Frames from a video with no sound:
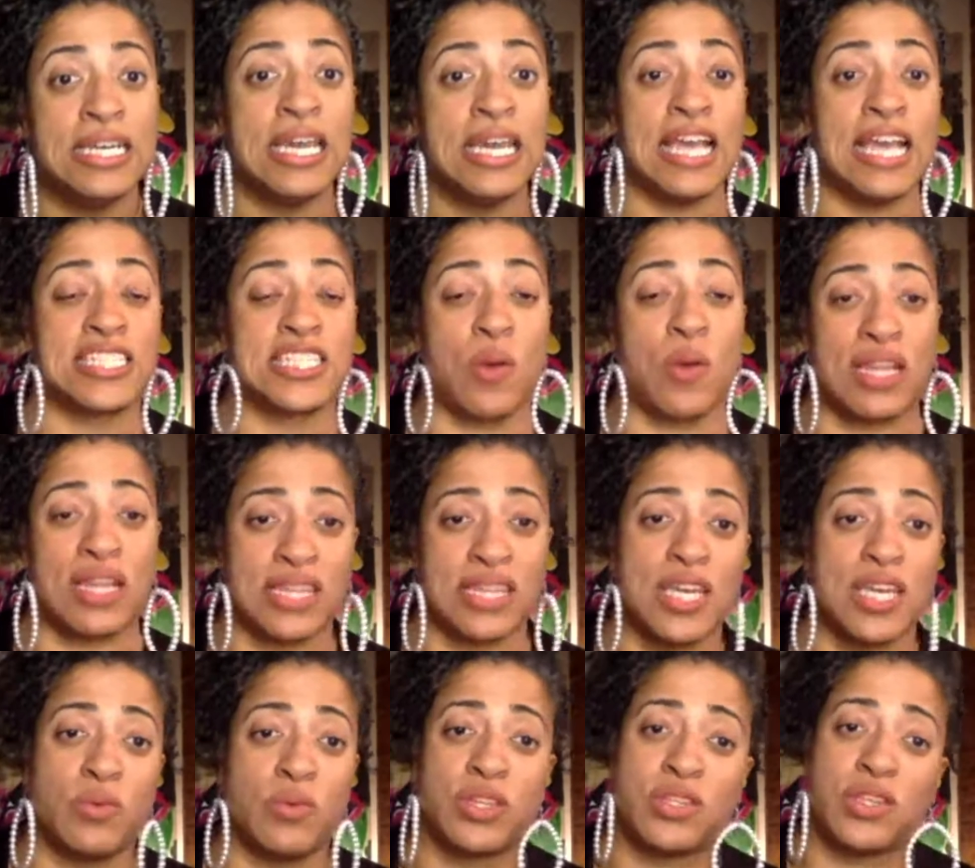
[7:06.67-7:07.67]
And so I
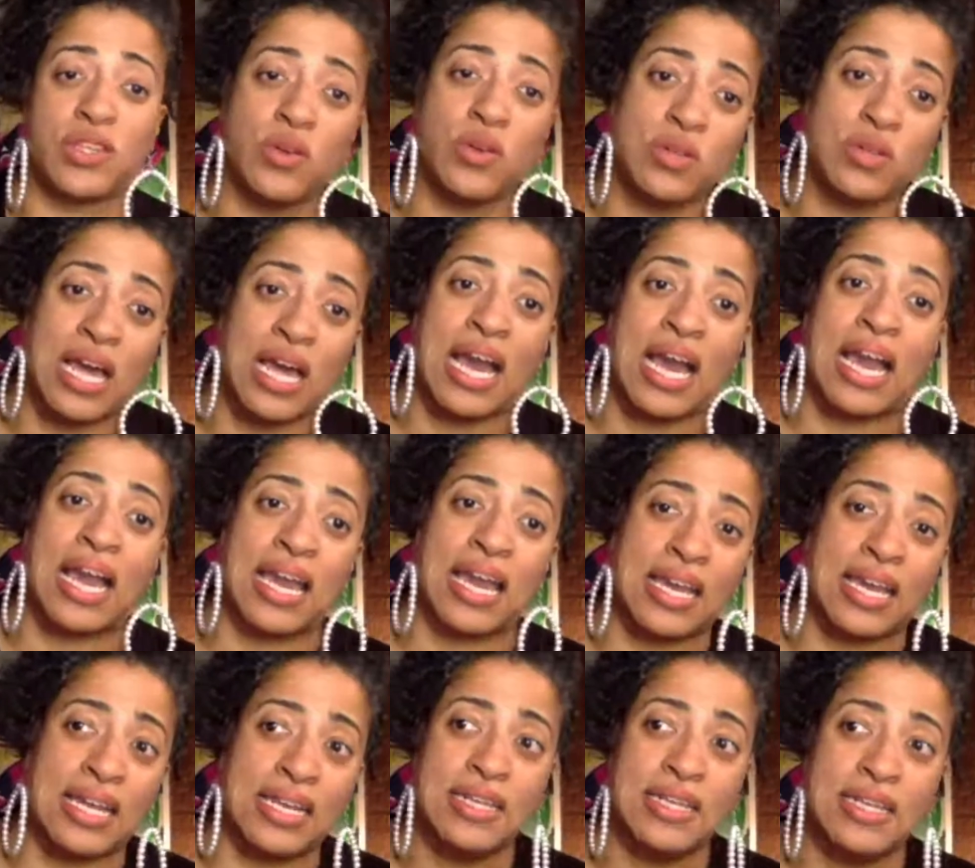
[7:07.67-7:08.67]
think with Q
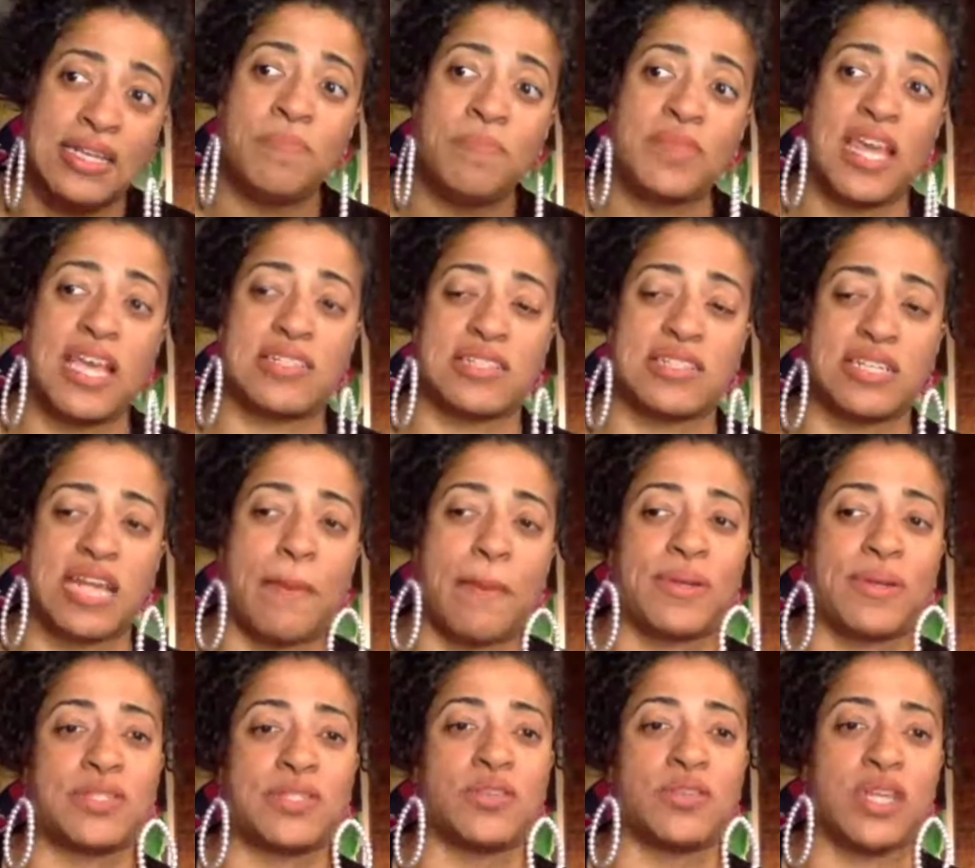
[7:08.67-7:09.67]
Line, it's an
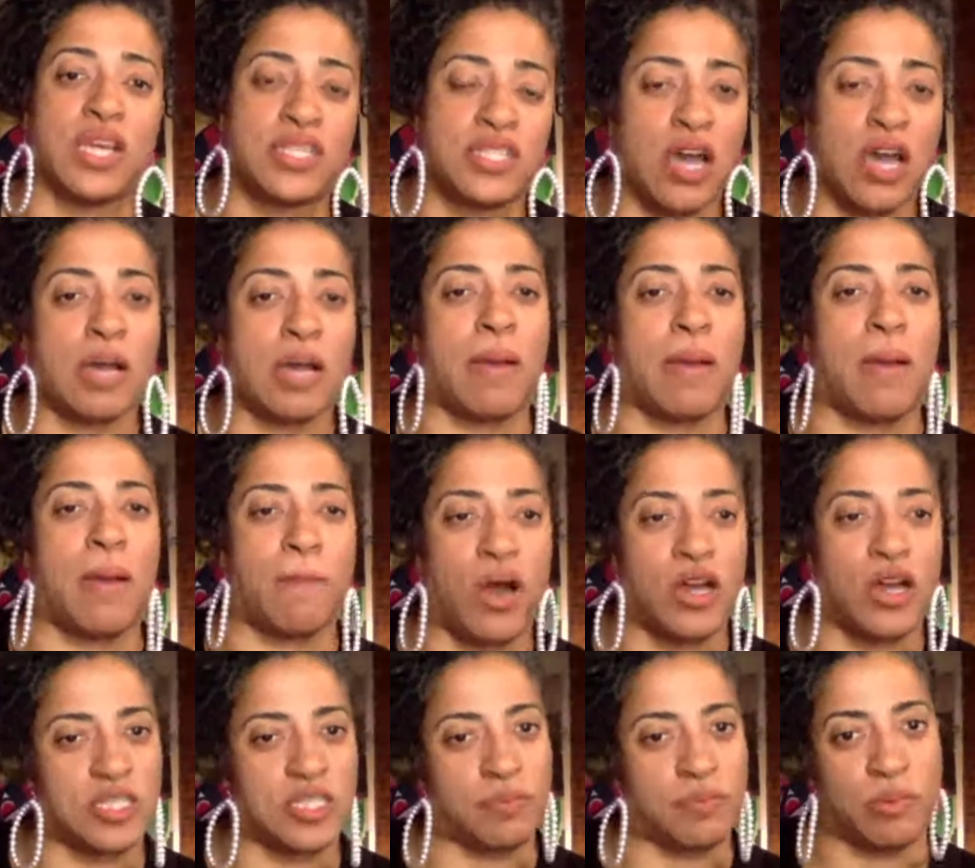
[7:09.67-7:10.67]
opportunity to talk about
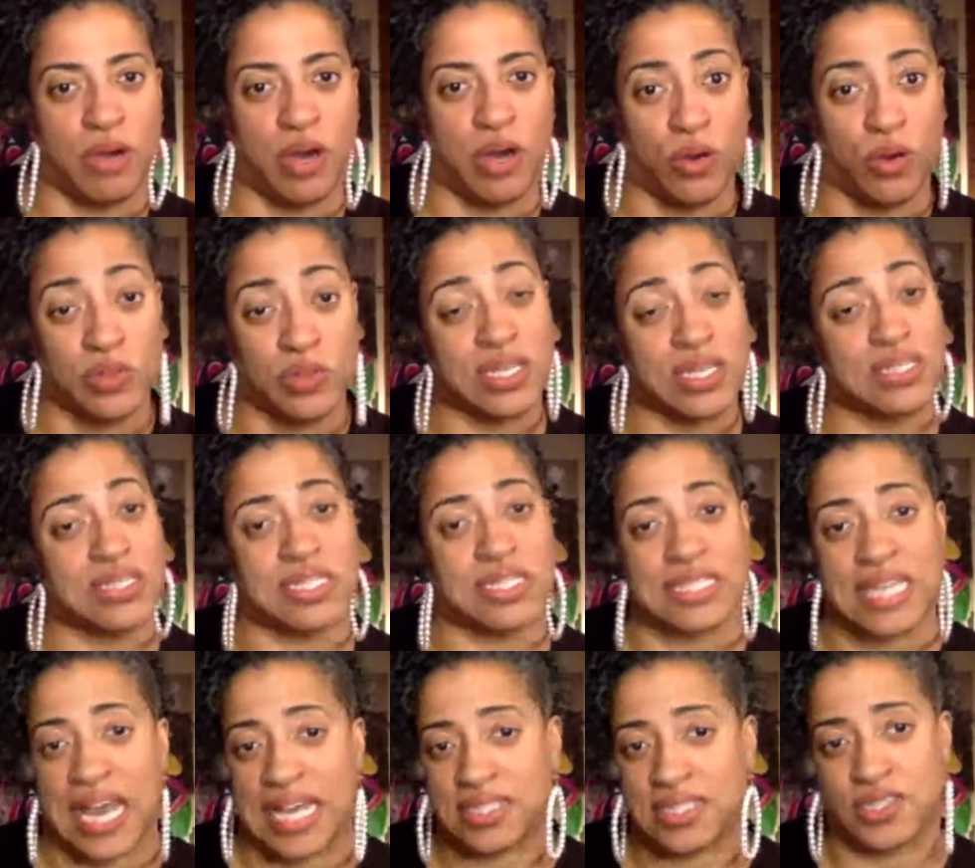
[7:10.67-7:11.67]
multiple modes, because it's
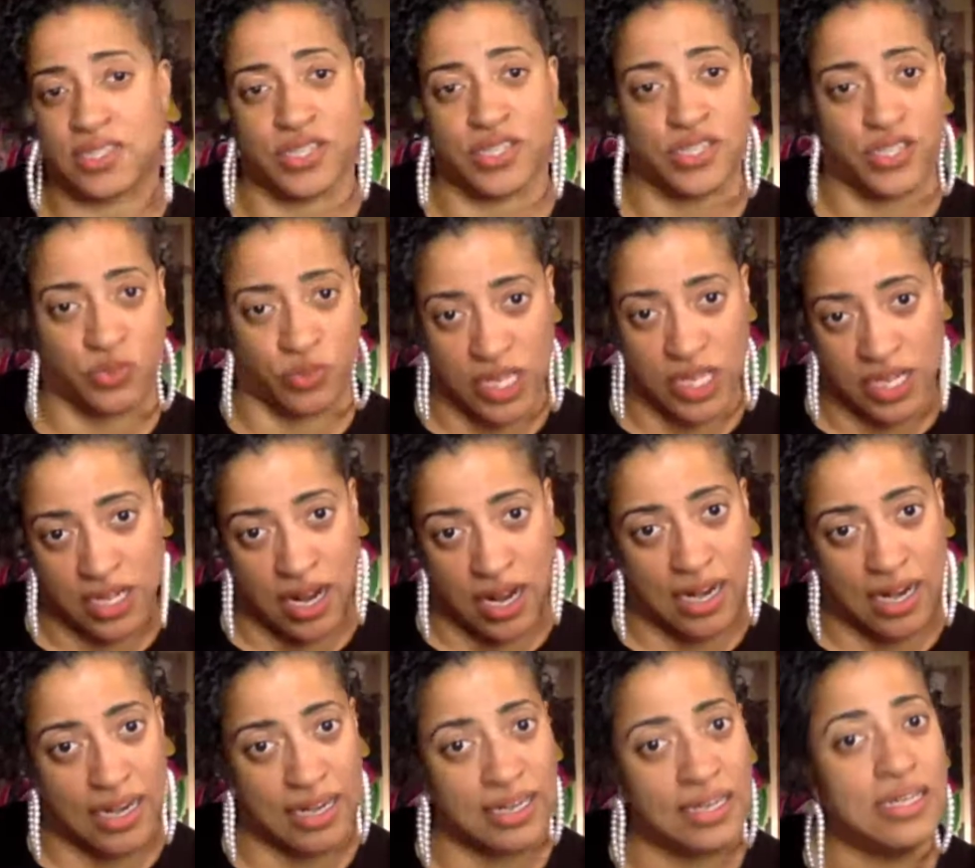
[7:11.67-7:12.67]
not just the
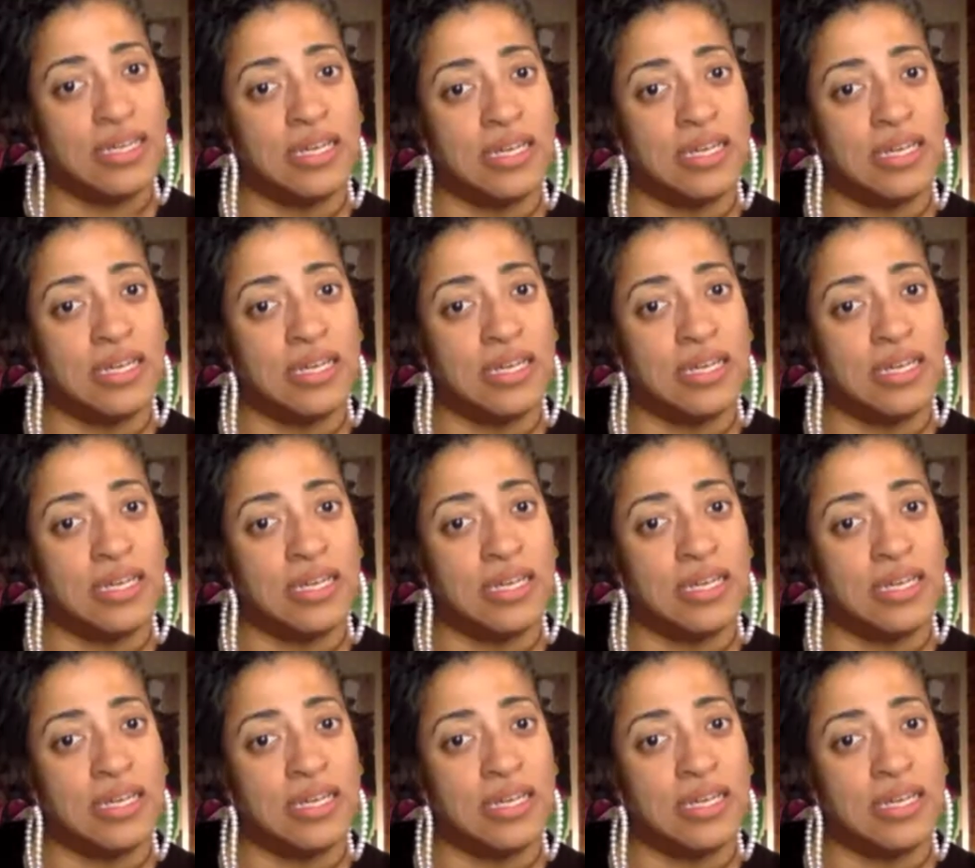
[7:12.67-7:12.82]
streetcar,